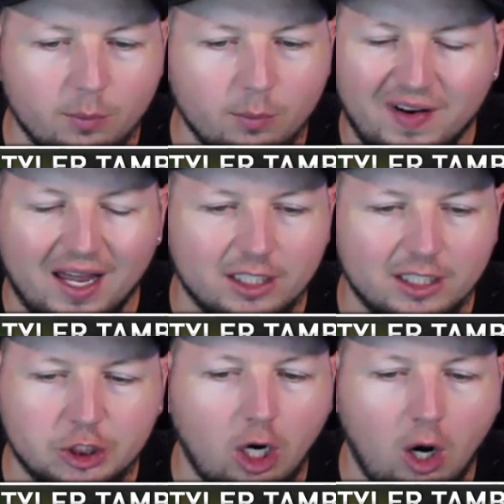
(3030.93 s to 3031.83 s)
we've got this
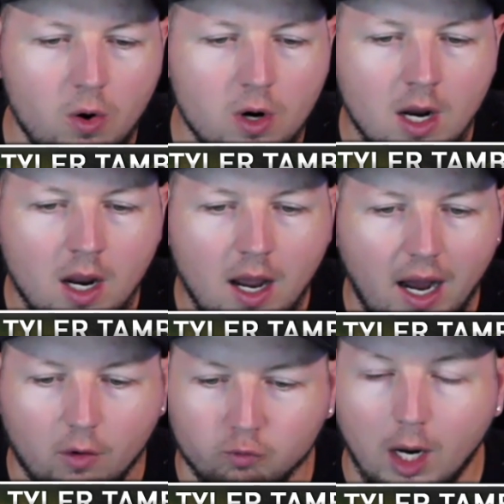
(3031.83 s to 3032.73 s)
show,
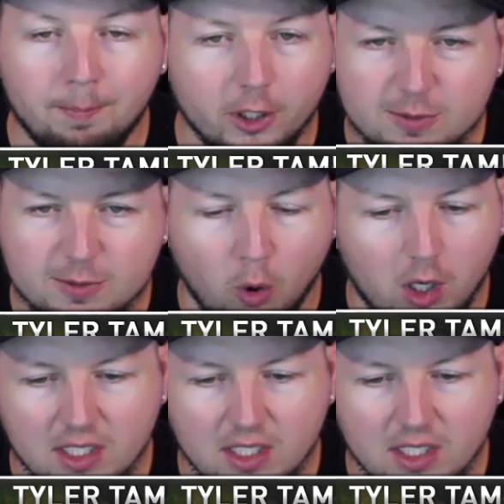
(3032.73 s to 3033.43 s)
Rumpier Sports.